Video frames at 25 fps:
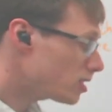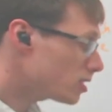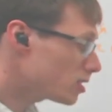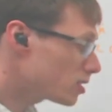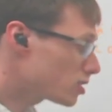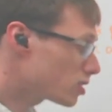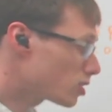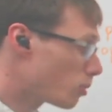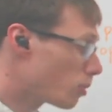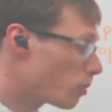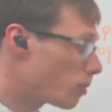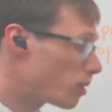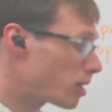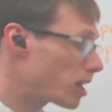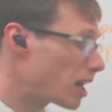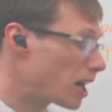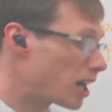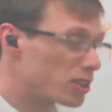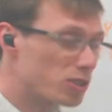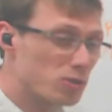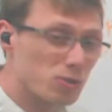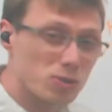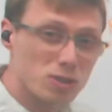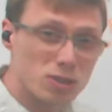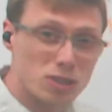So what we got
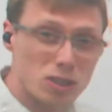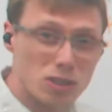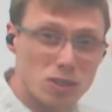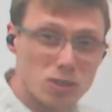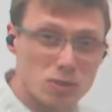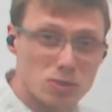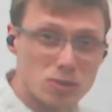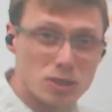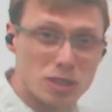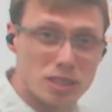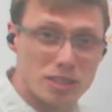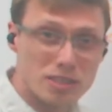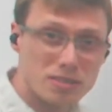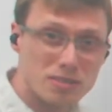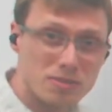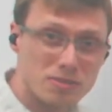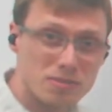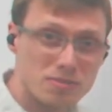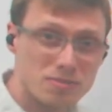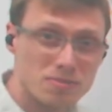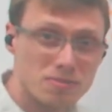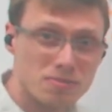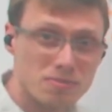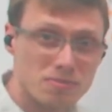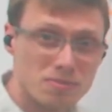to do is close it.
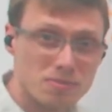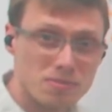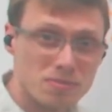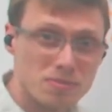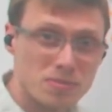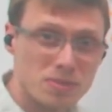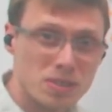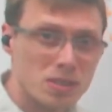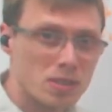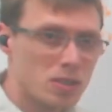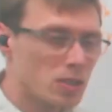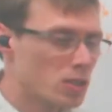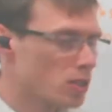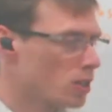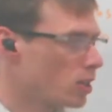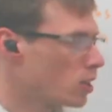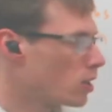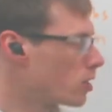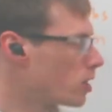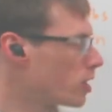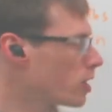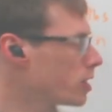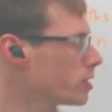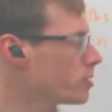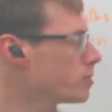
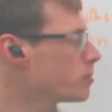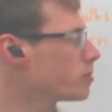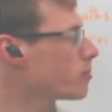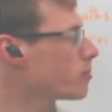All right.